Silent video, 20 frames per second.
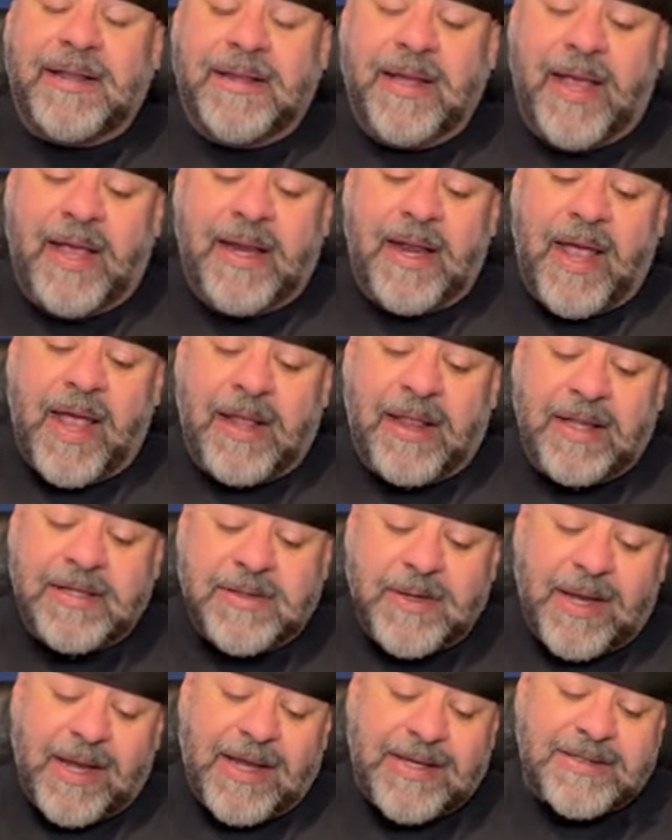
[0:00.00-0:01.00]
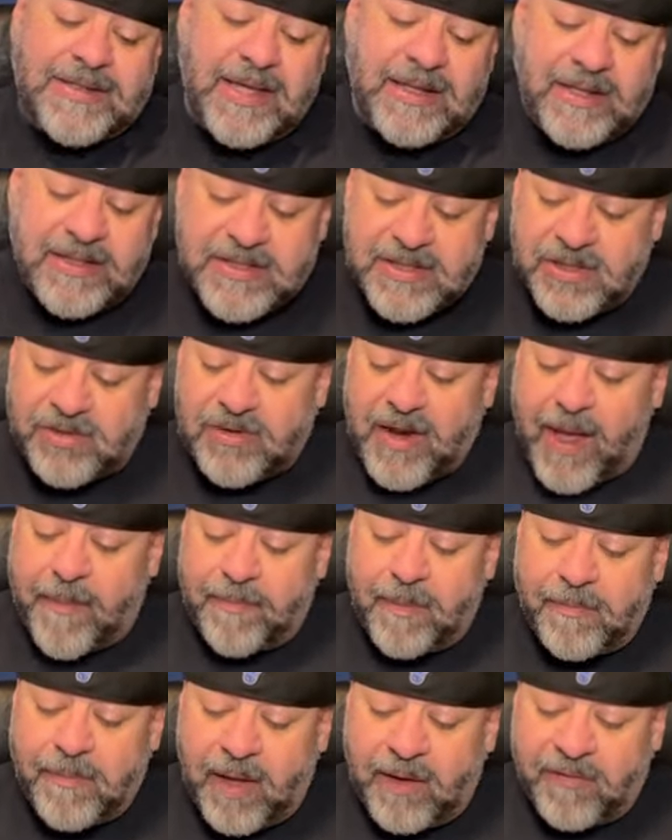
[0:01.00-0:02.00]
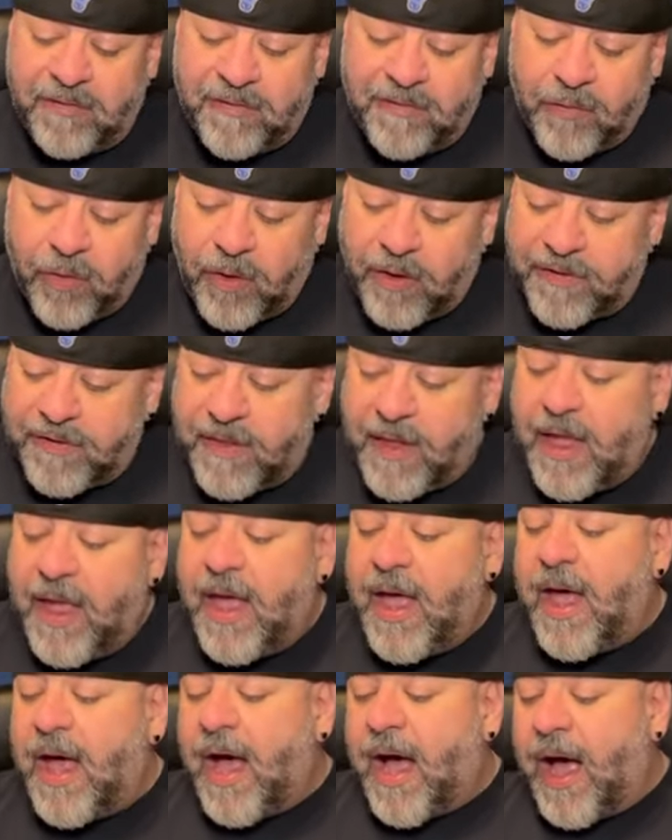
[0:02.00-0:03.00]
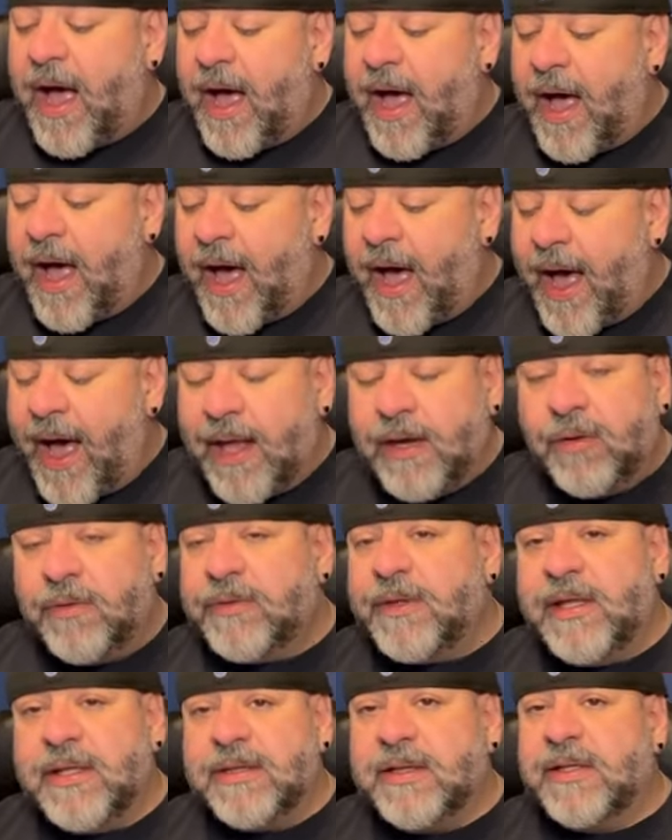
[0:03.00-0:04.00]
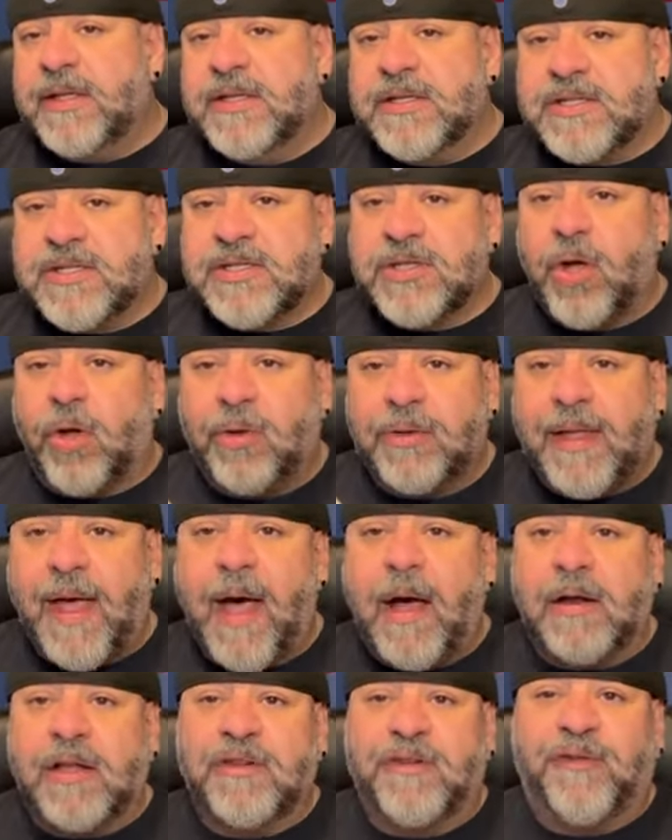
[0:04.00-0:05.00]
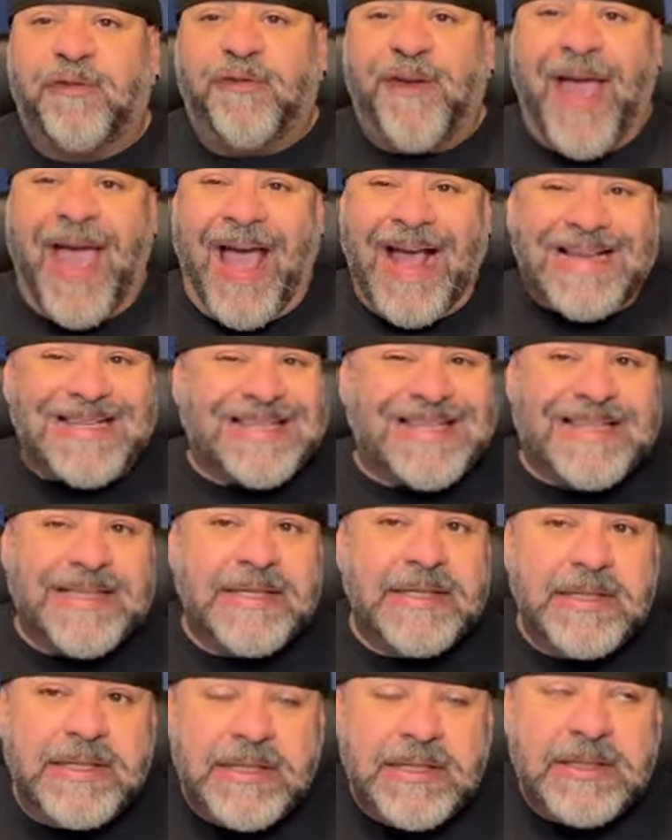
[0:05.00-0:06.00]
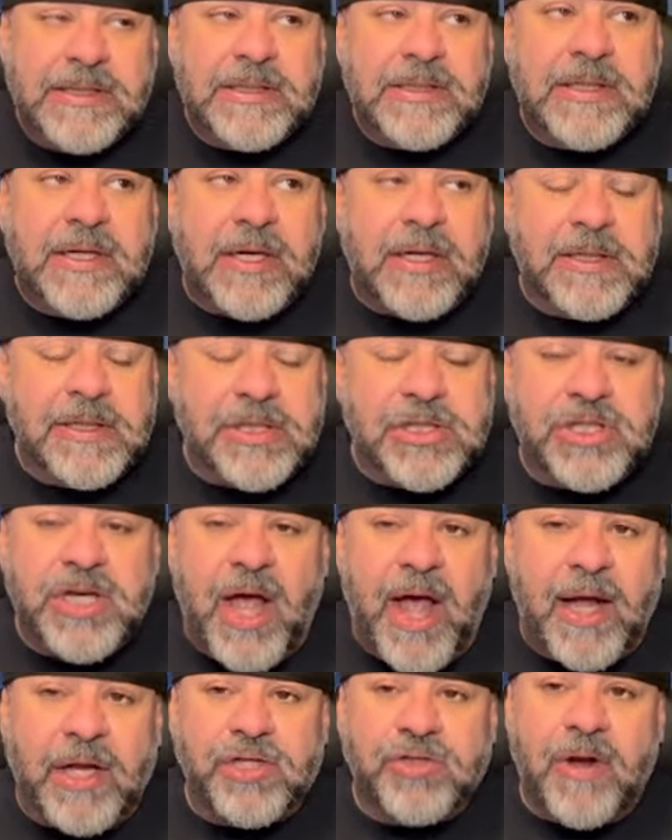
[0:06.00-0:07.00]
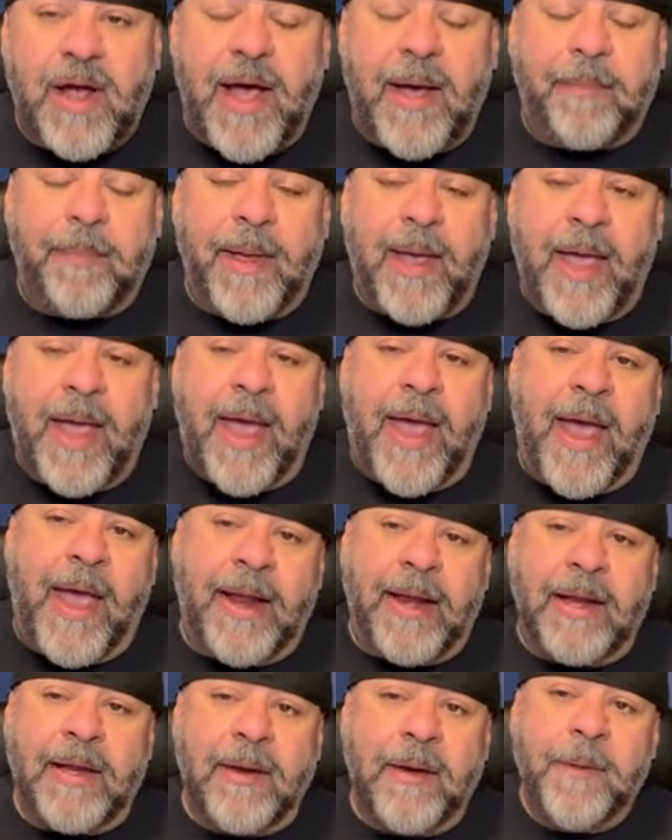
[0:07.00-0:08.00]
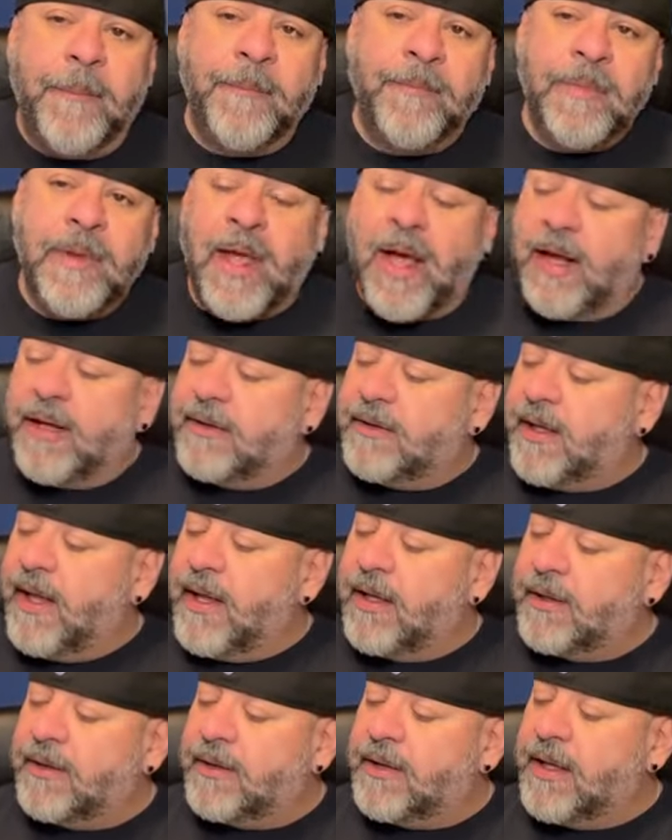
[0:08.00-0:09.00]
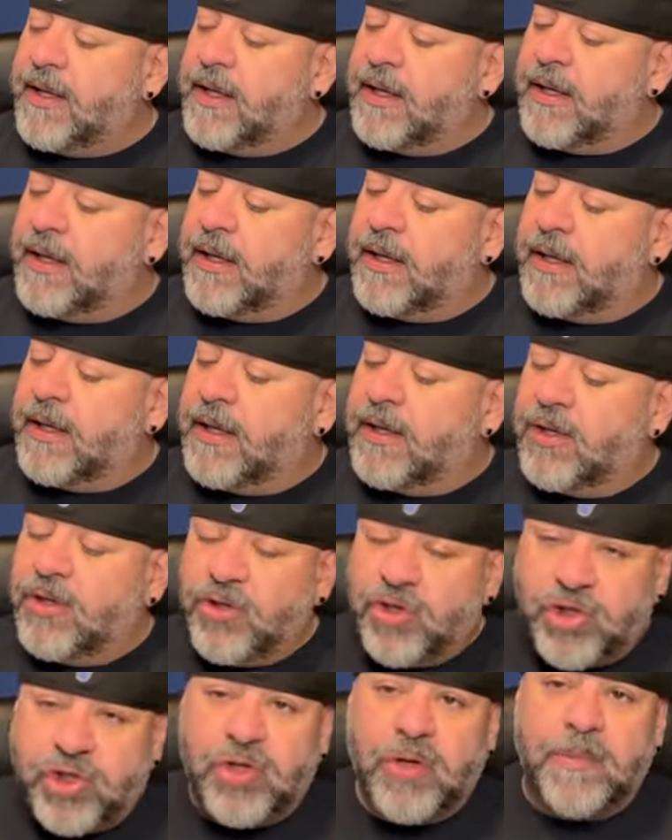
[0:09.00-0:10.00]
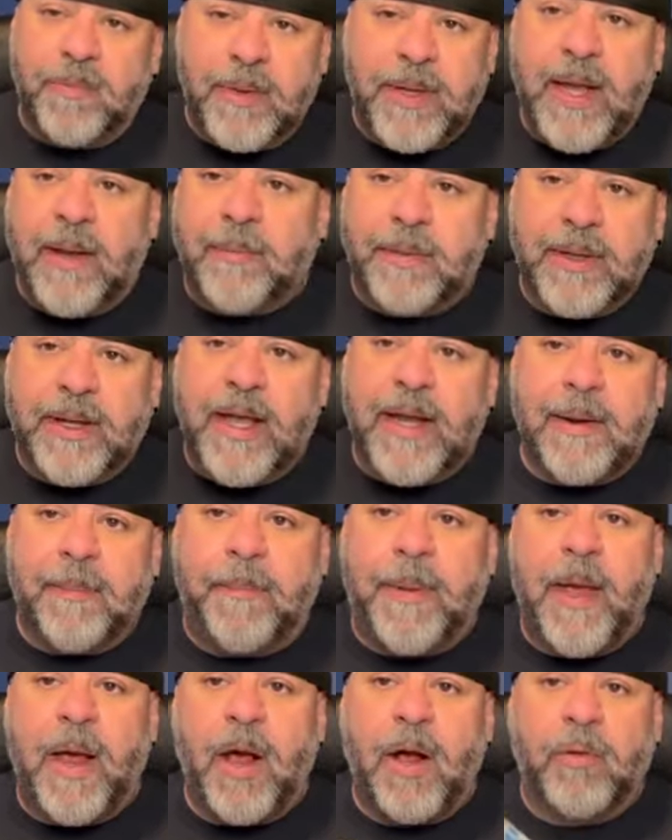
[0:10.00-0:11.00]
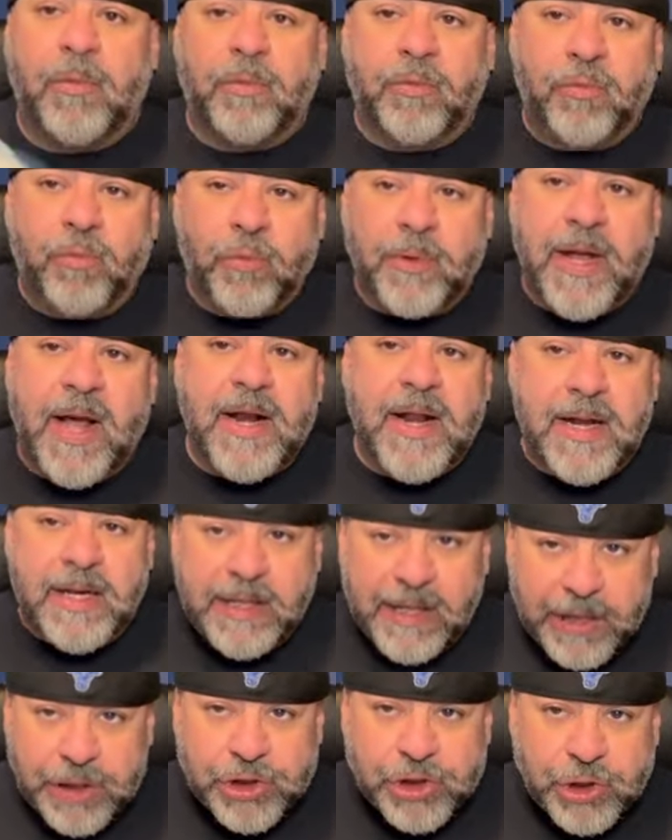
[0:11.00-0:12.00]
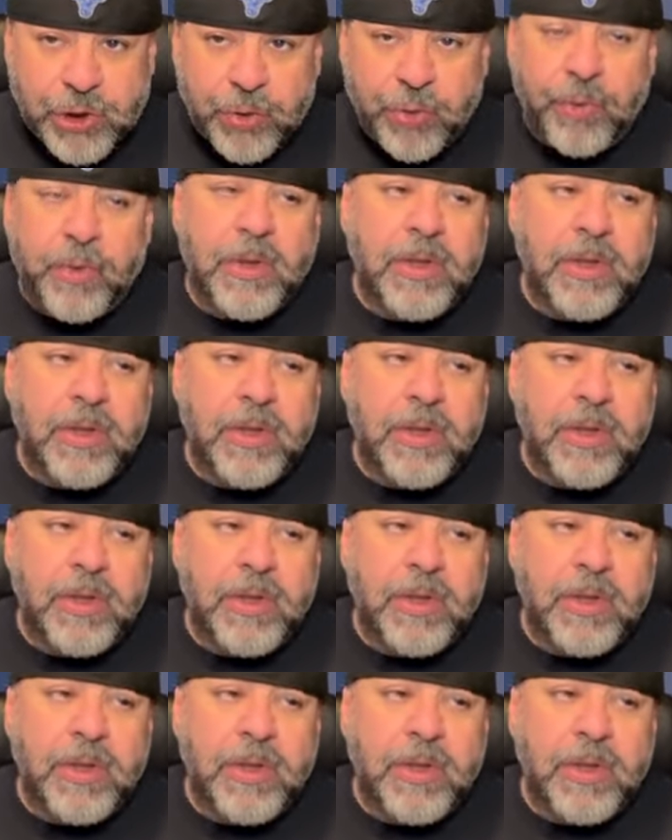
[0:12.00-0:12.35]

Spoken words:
did, and that's like I said, this is dropping May 4th. I don't think these sold out as fast on the shock drop, and I think you should be able to get a pair without any issue